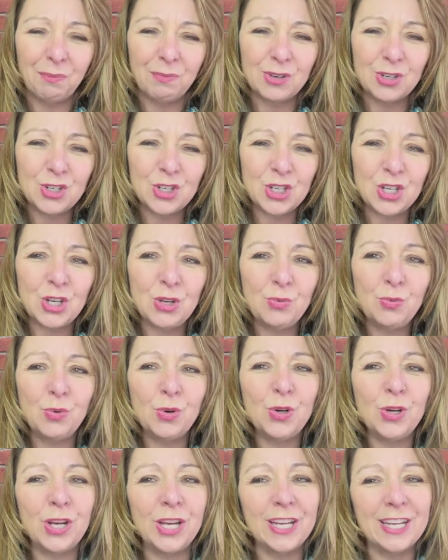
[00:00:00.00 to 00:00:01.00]
She
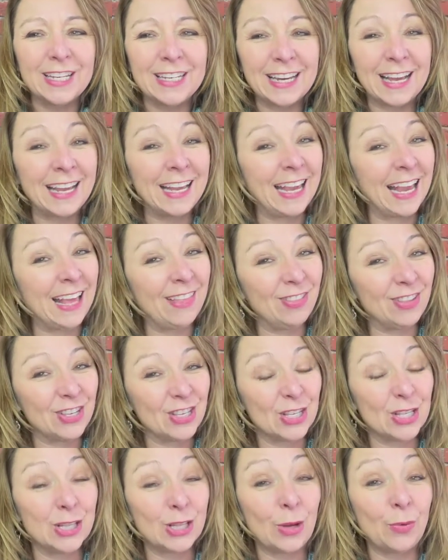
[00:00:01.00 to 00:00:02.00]
would, again, this
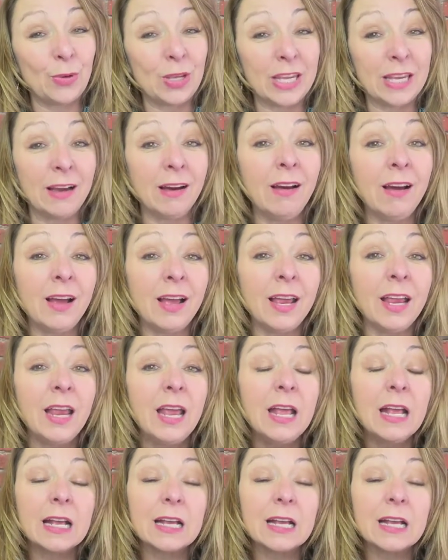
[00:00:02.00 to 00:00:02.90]
is low EI,